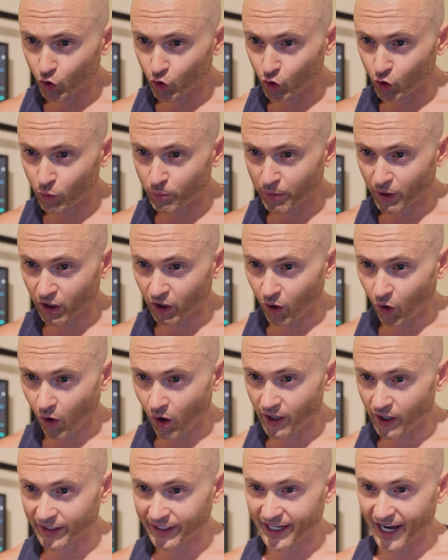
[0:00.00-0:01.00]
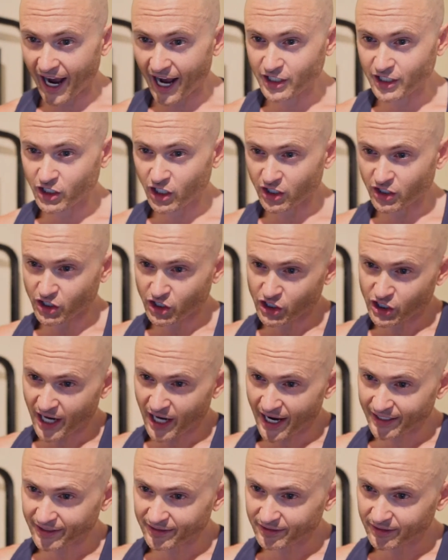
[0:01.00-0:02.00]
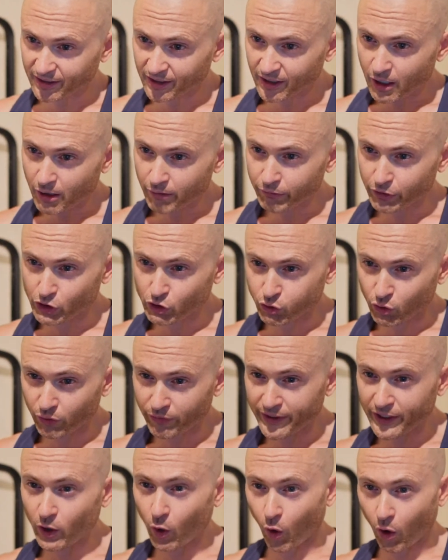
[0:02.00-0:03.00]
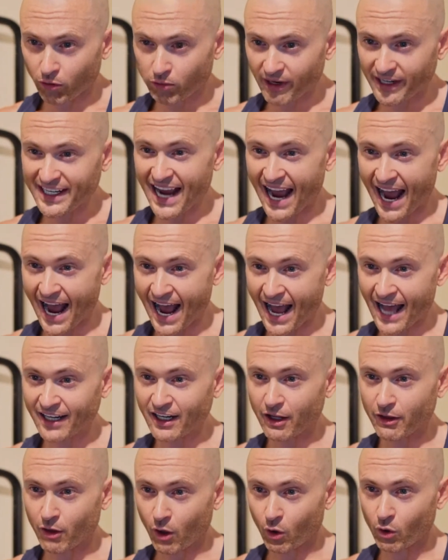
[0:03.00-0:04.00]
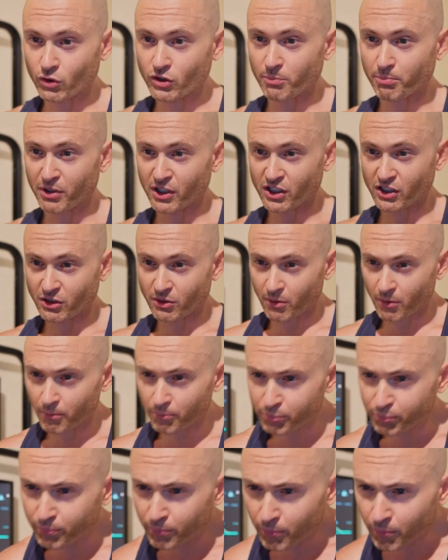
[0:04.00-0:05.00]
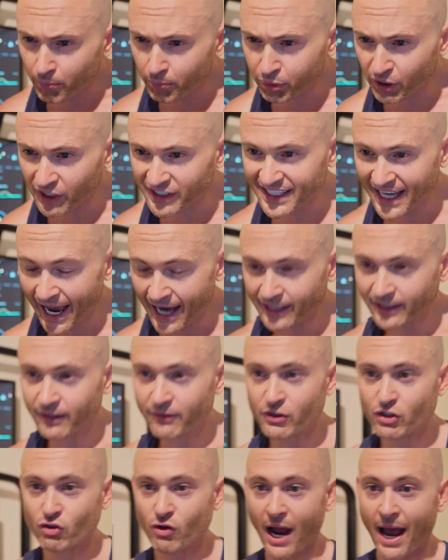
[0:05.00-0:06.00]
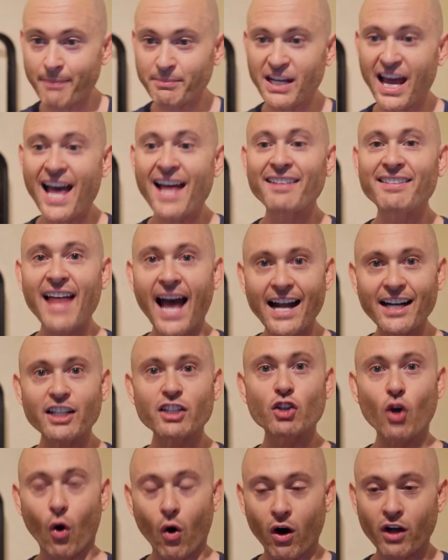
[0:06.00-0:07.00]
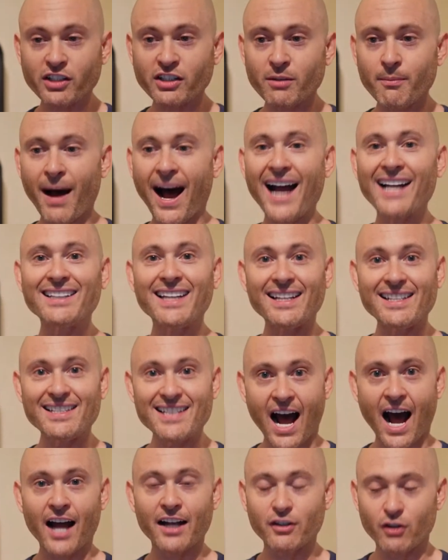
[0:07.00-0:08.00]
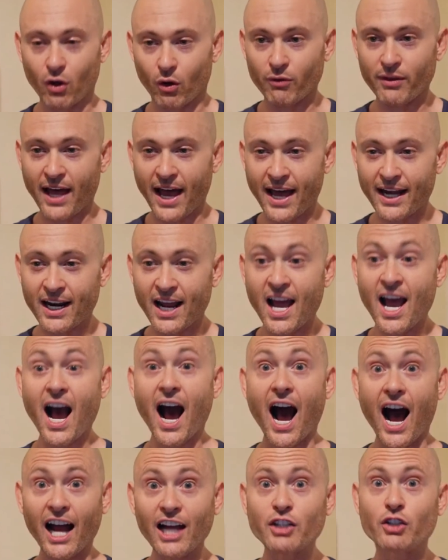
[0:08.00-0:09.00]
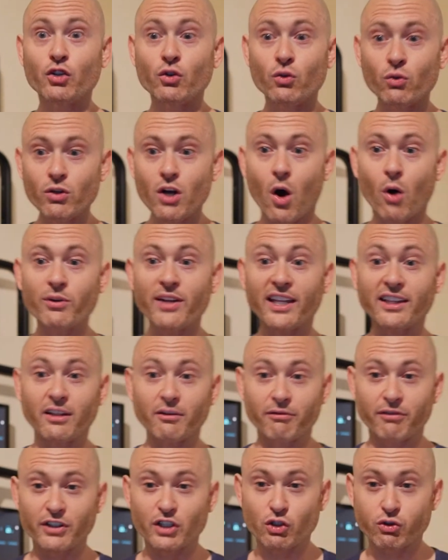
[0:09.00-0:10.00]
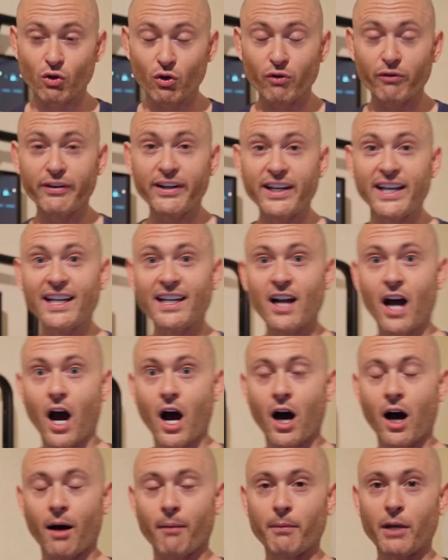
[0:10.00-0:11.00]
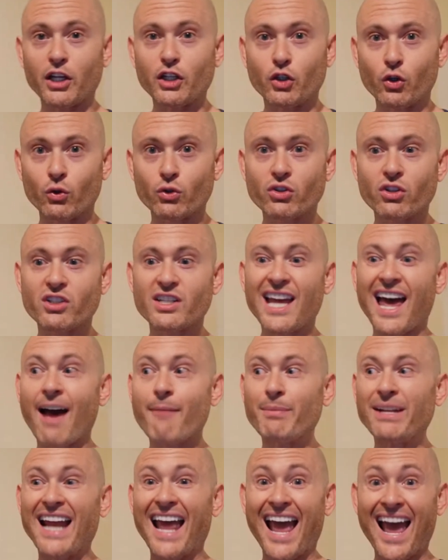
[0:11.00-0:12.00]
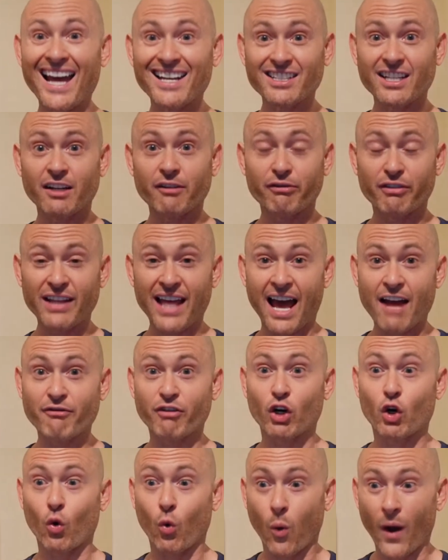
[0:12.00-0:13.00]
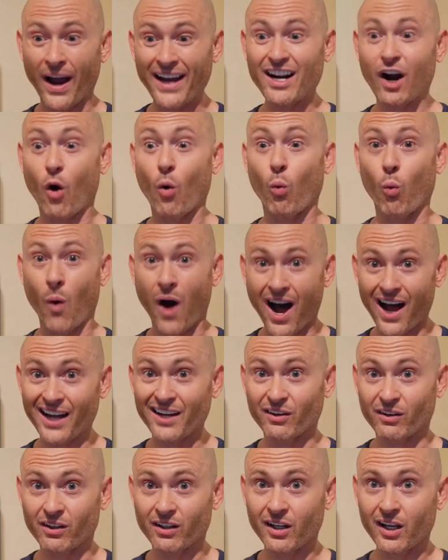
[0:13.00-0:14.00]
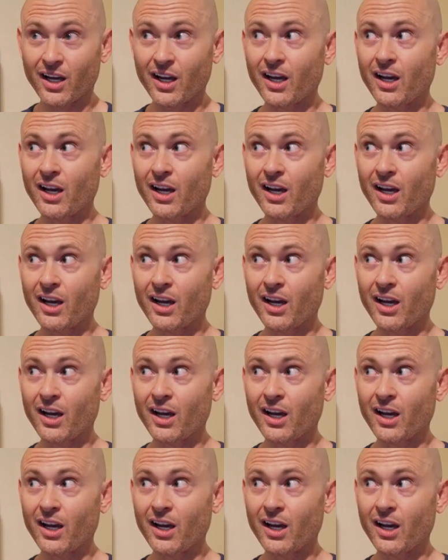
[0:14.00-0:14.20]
Uber Augie, I just checked. Vitruvian already had those protective straps. That is awesome. I did not know that. I do know that the Vitruvian users have been asking for that for quite a while.